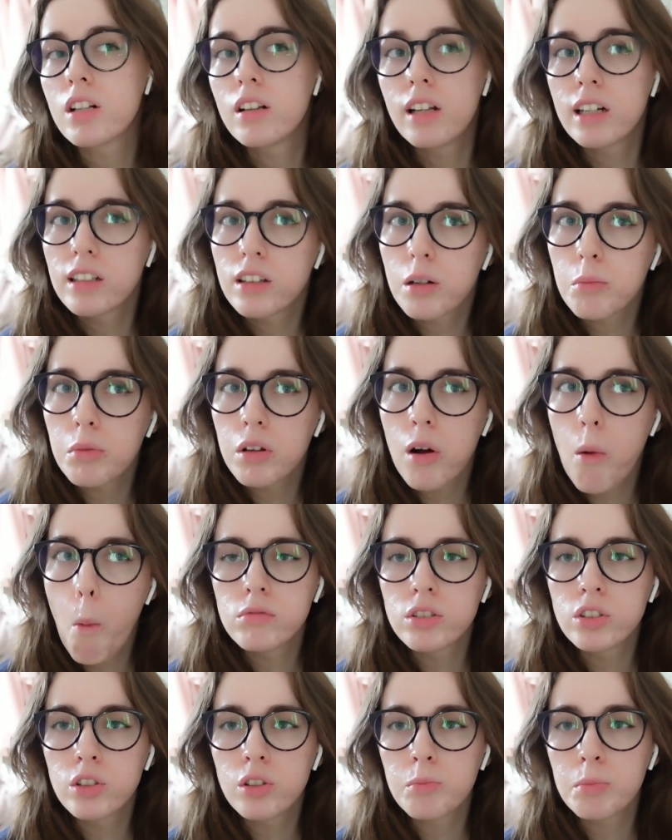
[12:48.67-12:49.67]
Link down below.
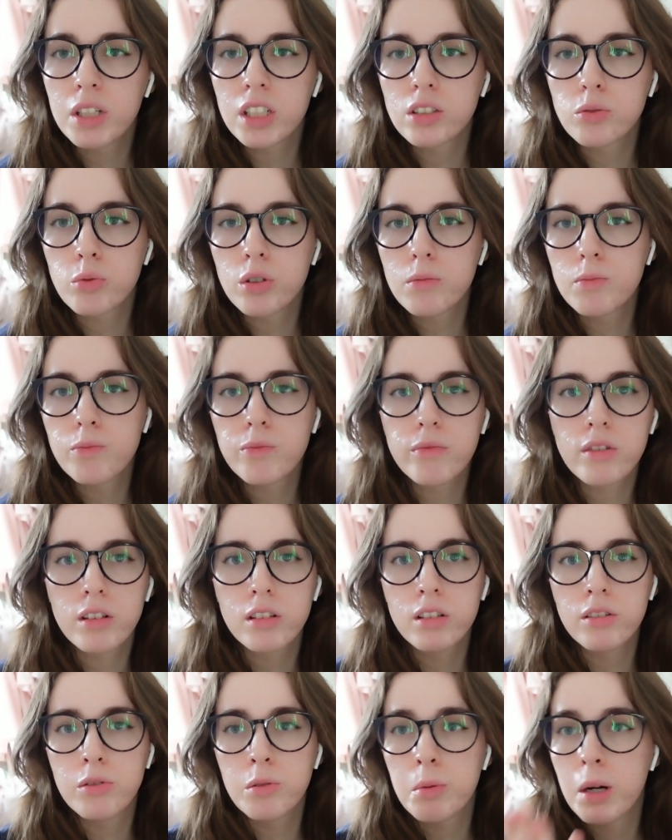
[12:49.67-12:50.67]
See you in my next one.
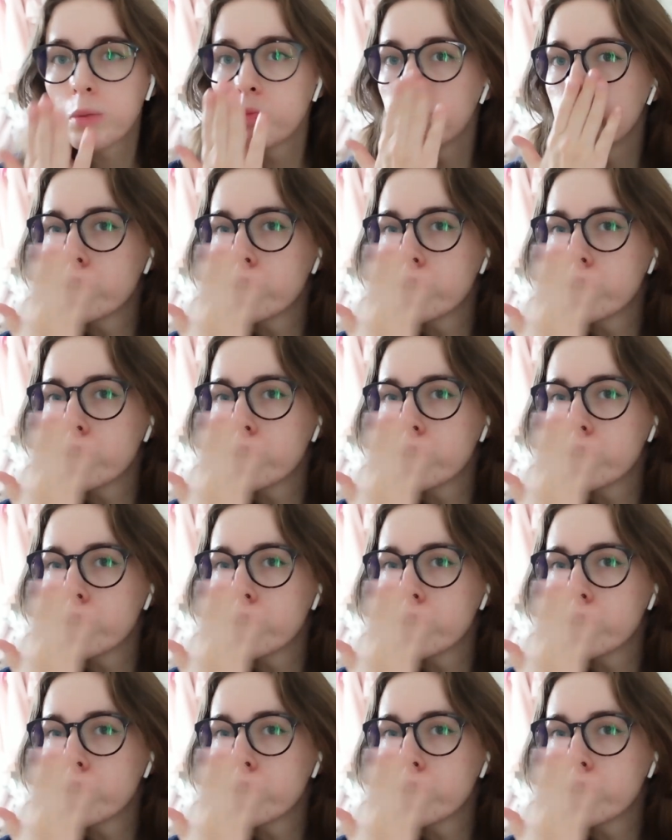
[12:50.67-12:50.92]
Love you, bye.